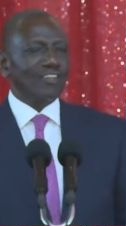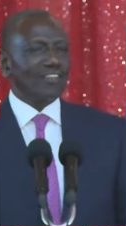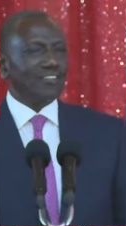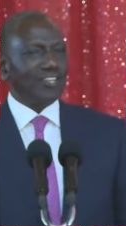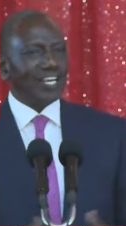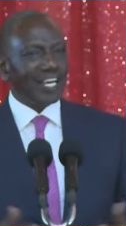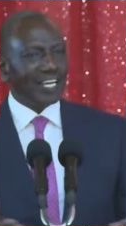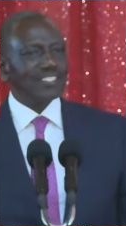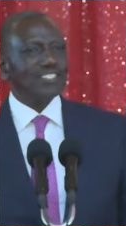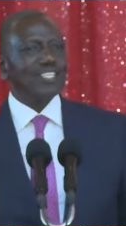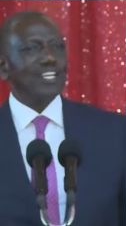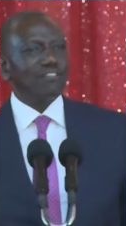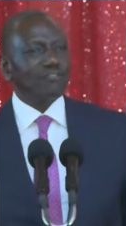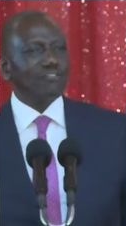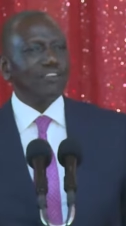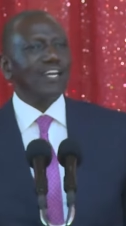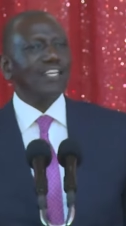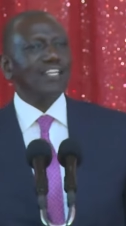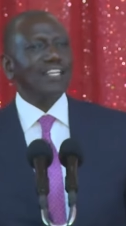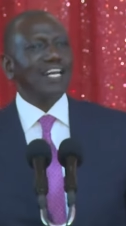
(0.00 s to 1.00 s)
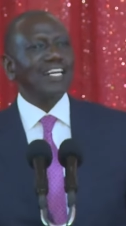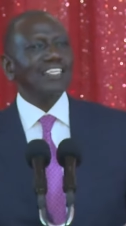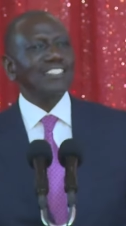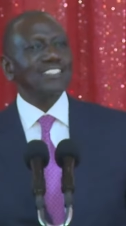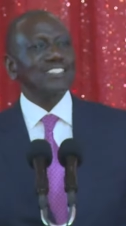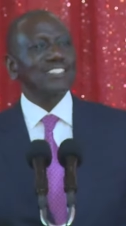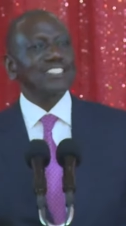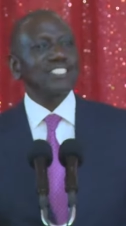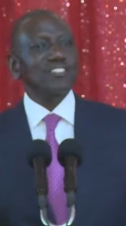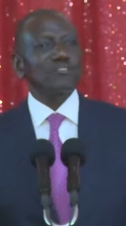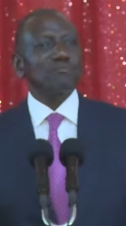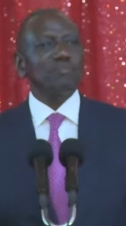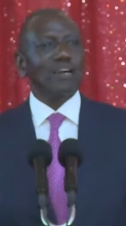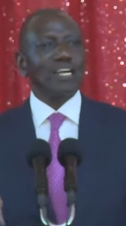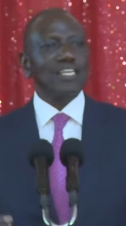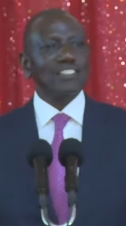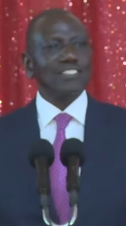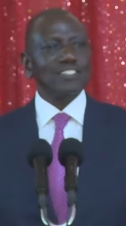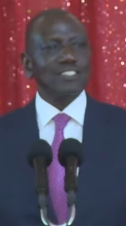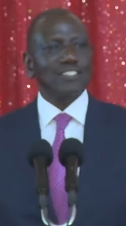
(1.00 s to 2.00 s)
The Hustler Fund has
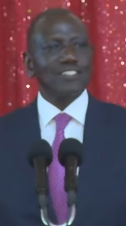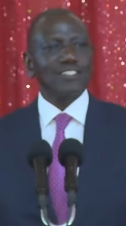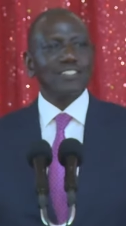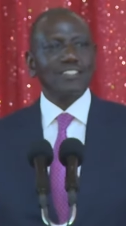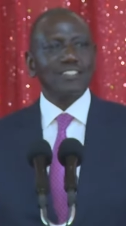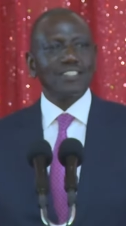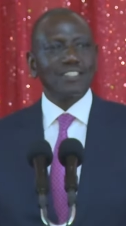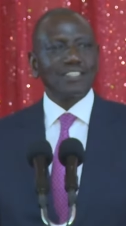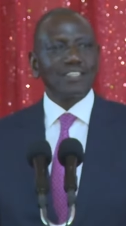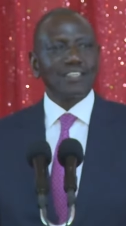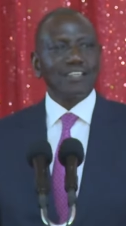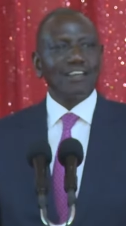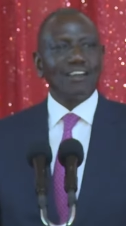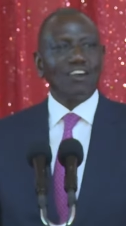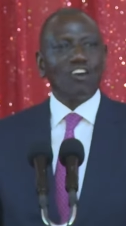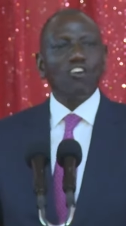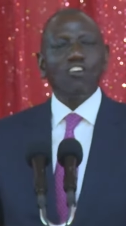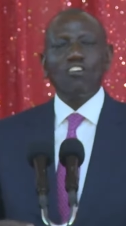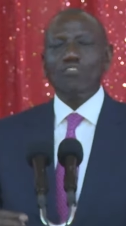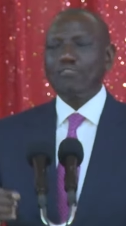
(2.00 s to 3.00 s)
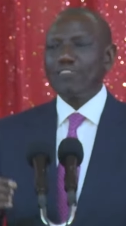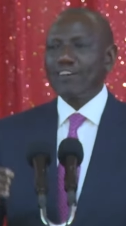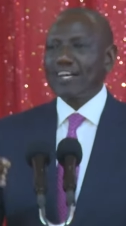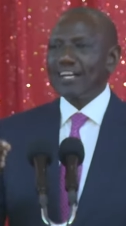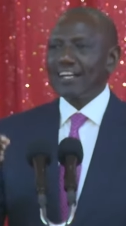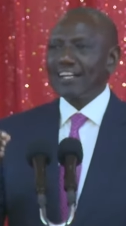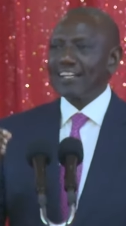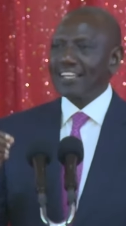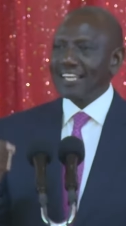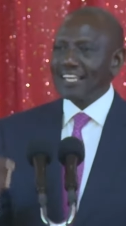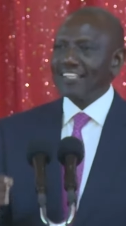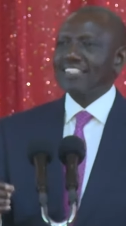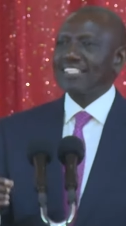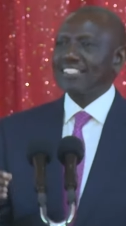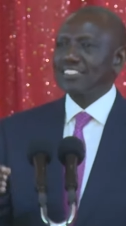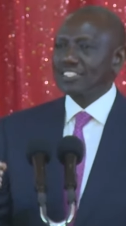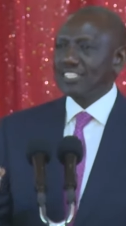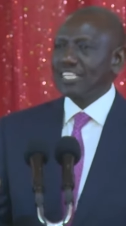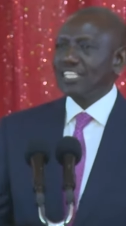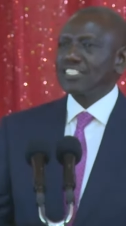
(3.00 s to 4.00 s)
disbursed over
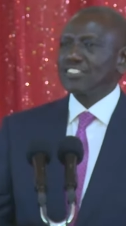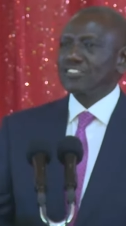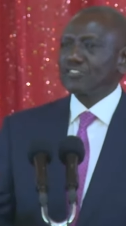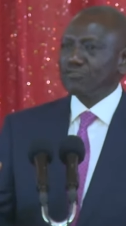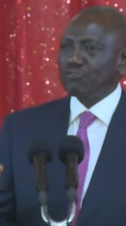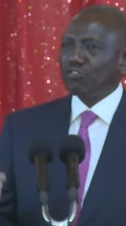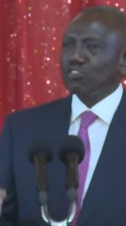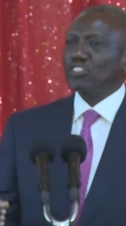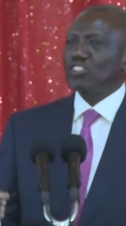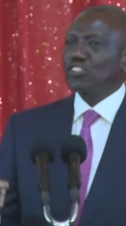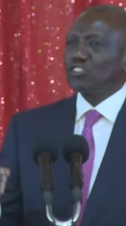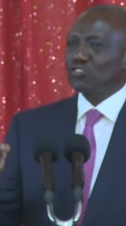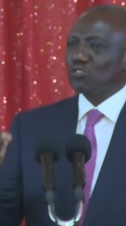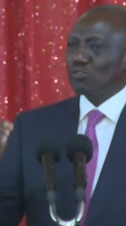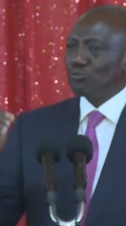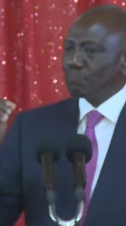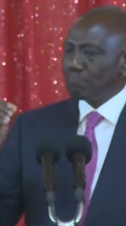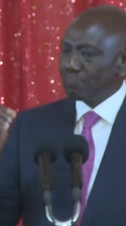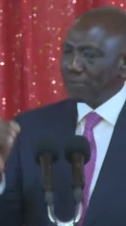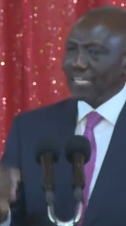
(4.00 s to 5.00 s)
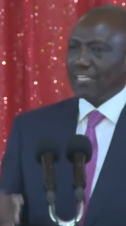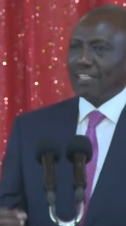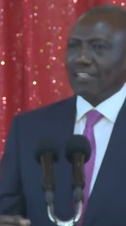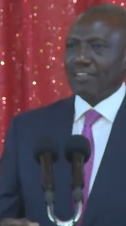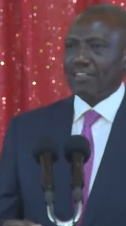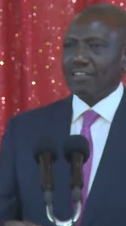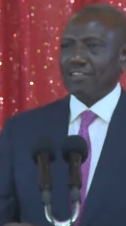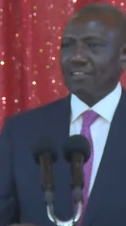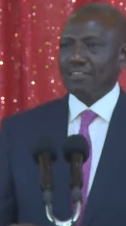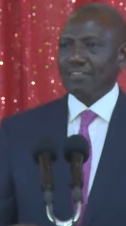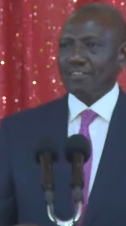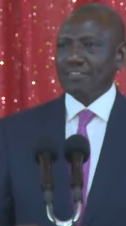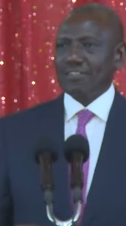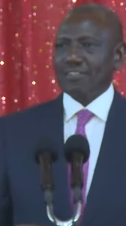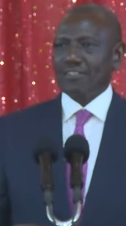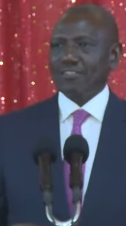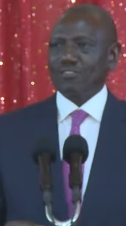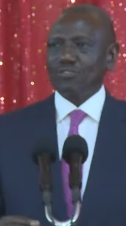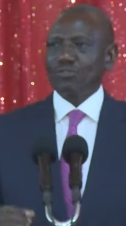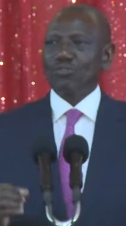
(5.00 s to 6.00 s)
Kenya shillings 42 billion
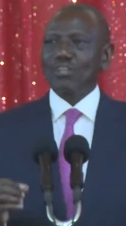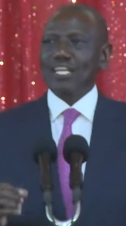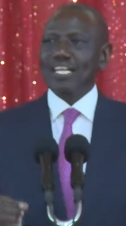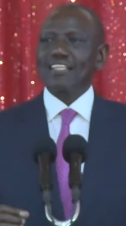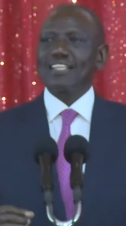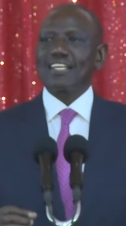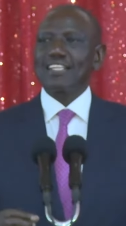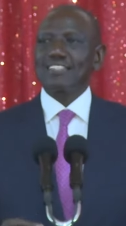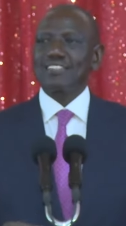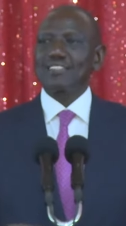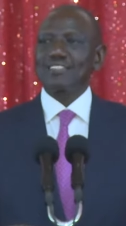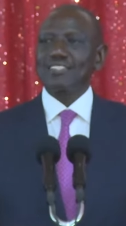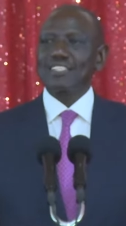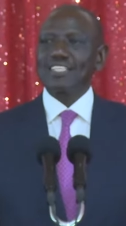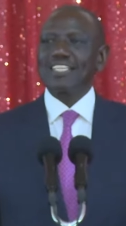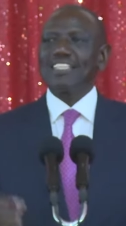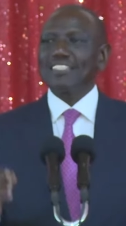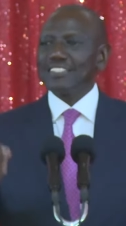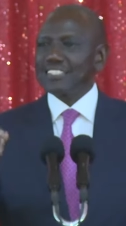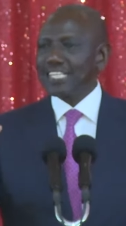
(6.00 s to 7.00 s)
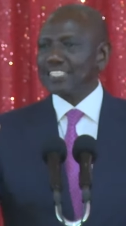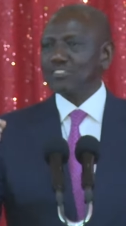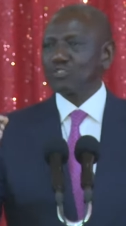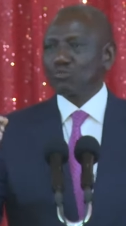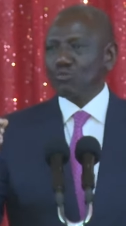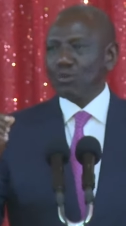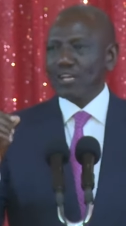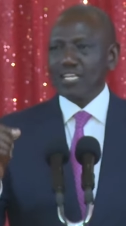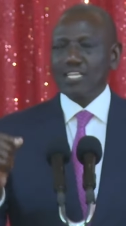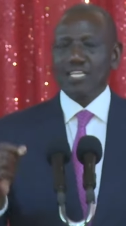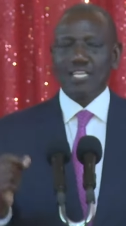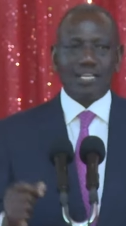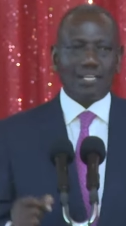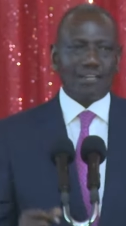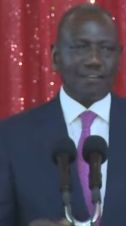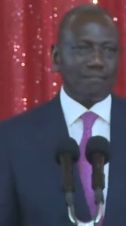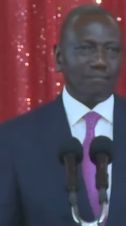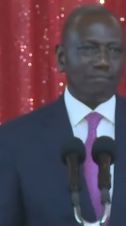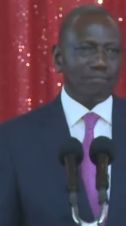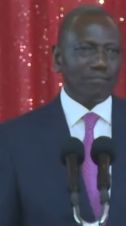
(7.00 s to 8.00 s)
to Kenyans in just 1 year,
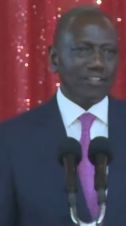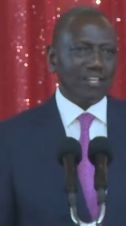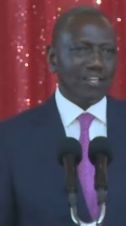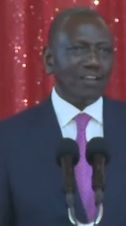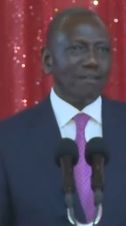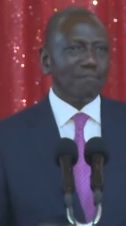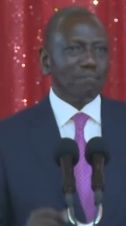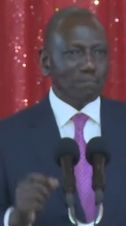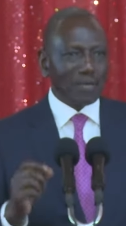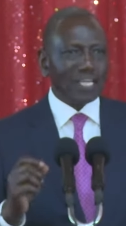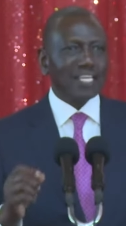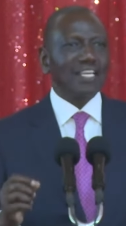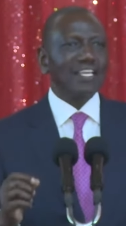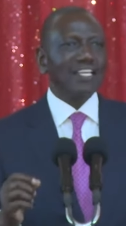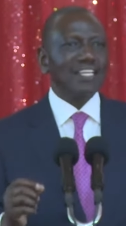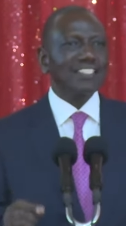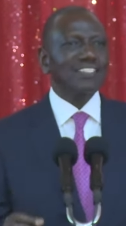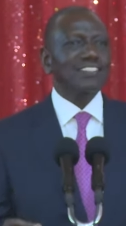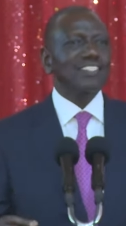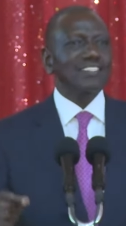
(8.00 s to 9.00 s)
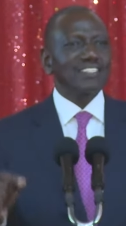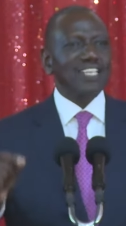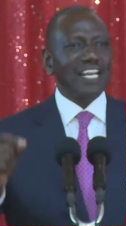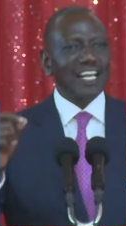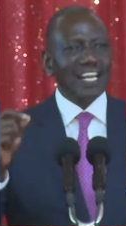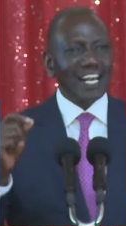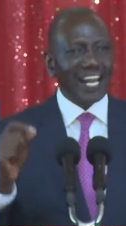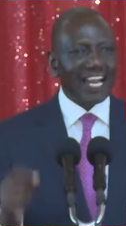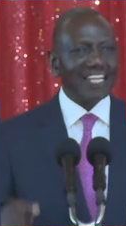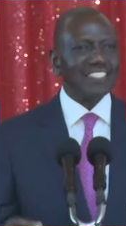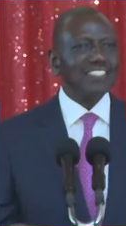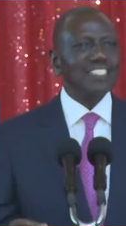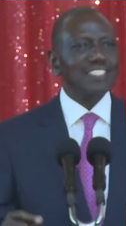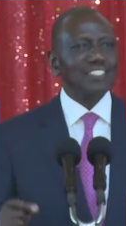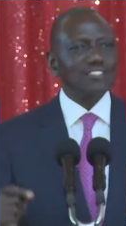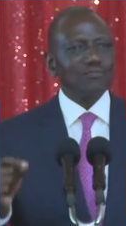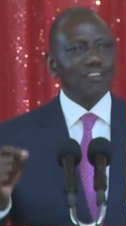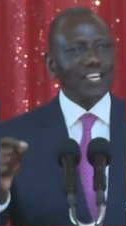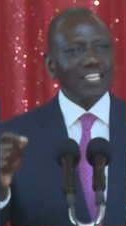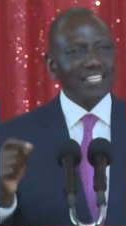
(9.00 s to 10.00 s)
making it the
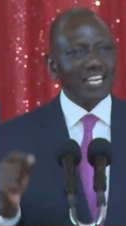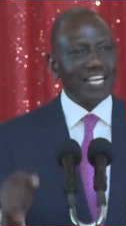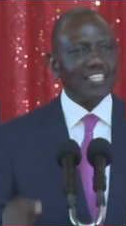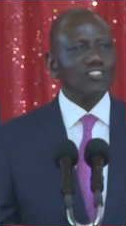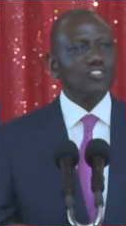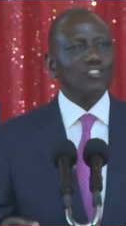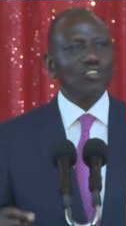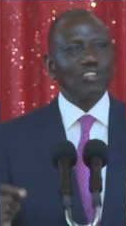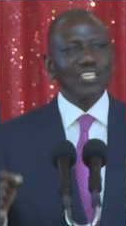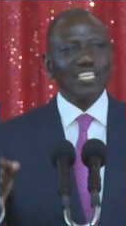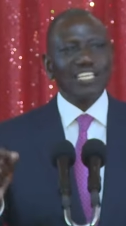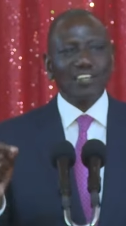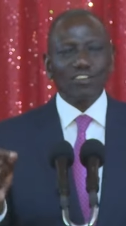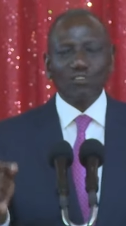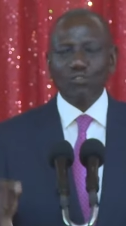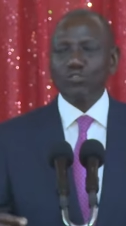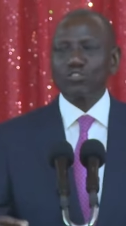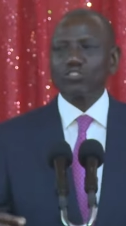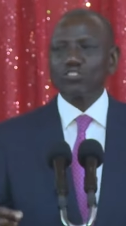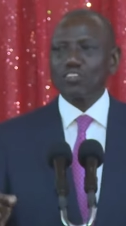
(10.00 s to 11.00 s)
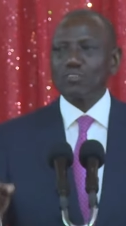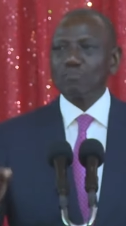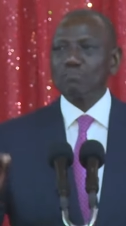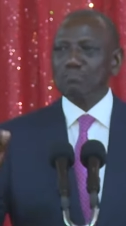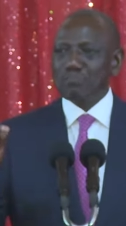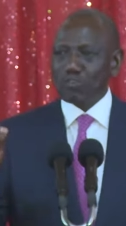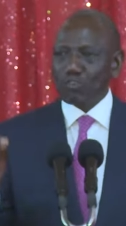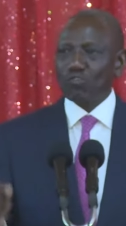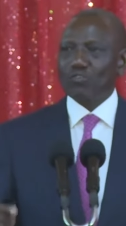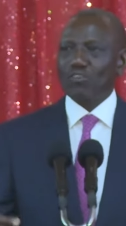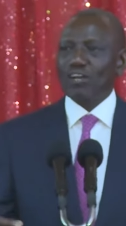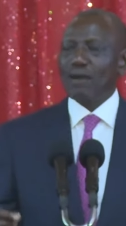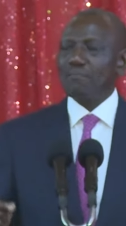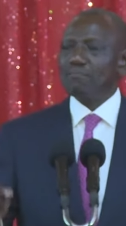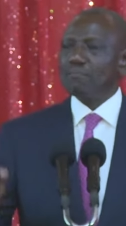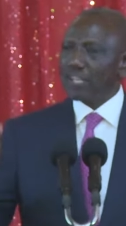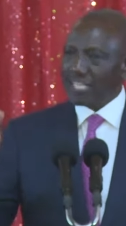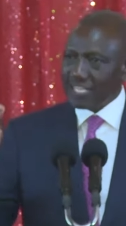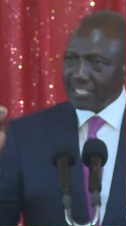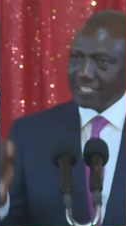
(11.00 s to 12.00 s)
largest financial inclusion
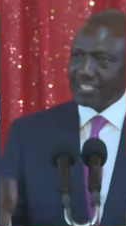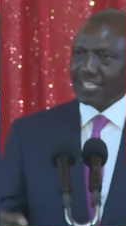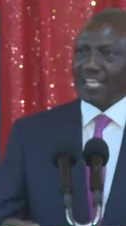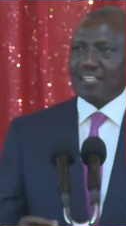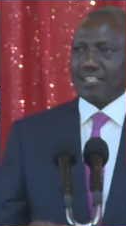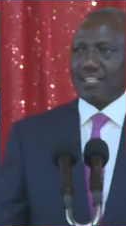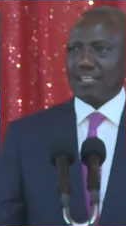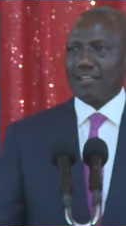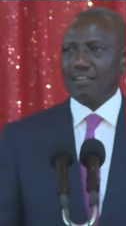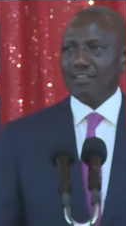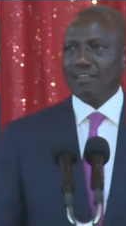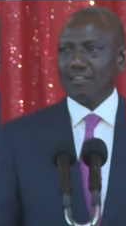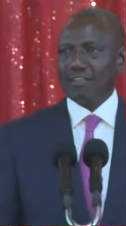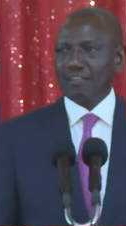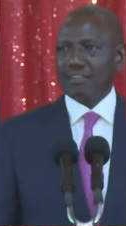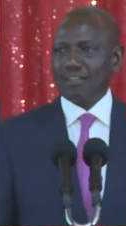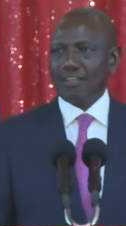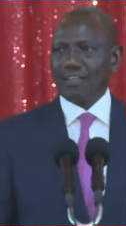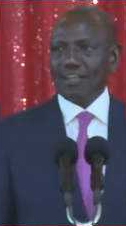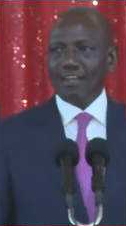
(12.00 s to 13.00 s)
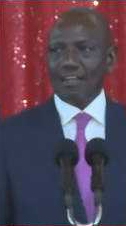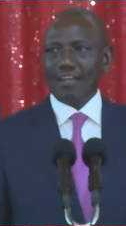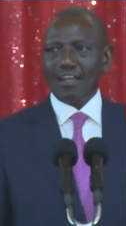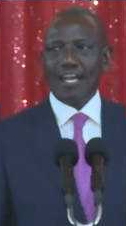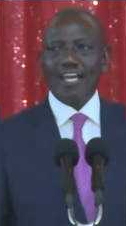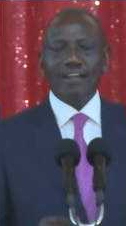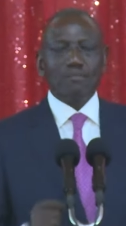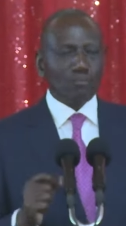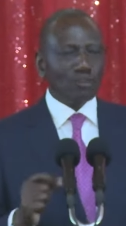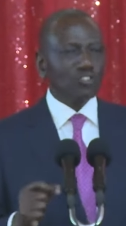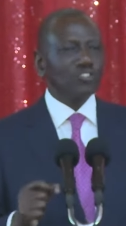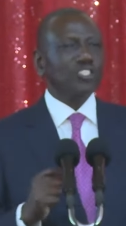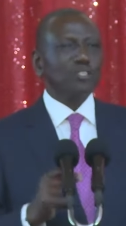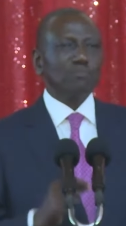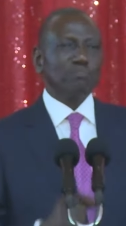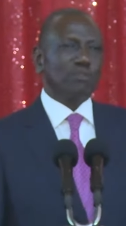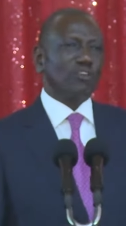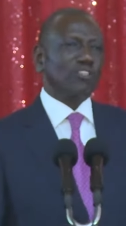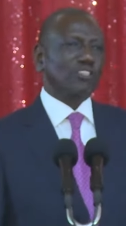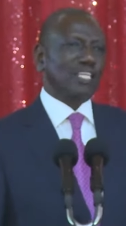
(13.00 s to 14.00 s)
program in Kenya. And most
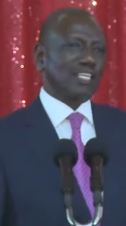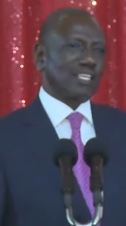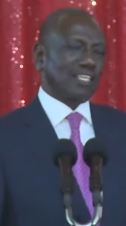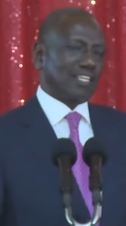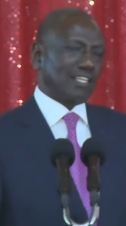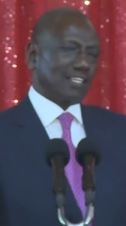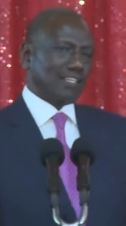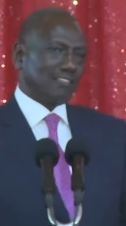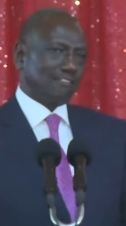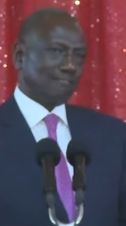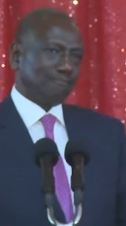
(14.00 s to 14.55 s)
importantly,